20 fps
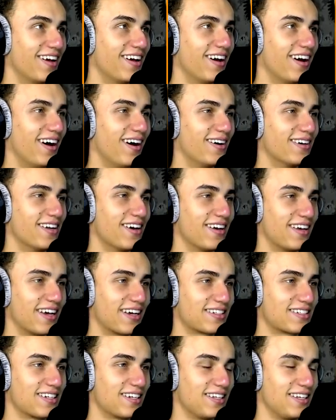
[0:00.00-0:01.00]
Yep. Oh no, he
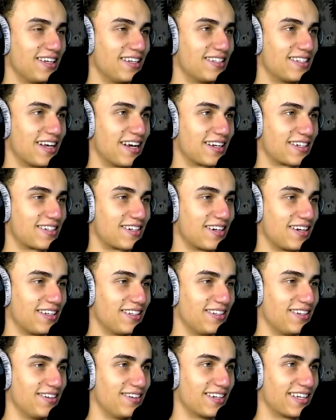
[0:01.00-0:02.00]
actually, uh, he's actually
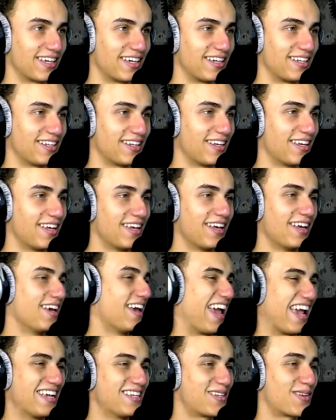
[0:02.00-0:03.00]
doing it. it through.
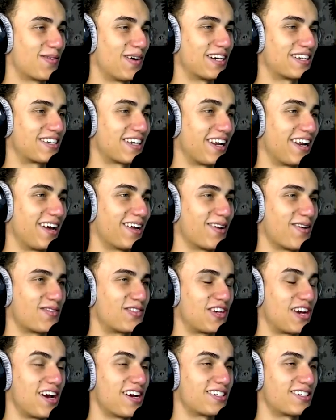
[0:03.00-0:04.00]
He's watched a lot of
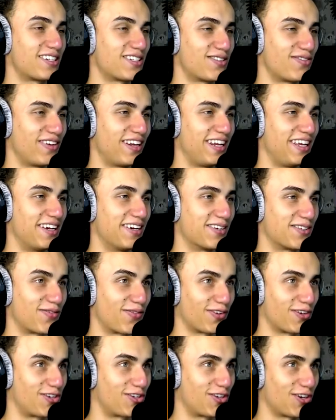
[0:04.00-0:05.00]
Josh's videos
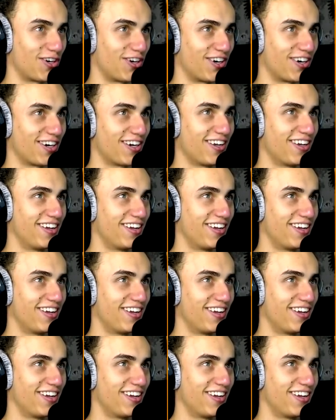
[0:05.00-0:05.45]
for sure.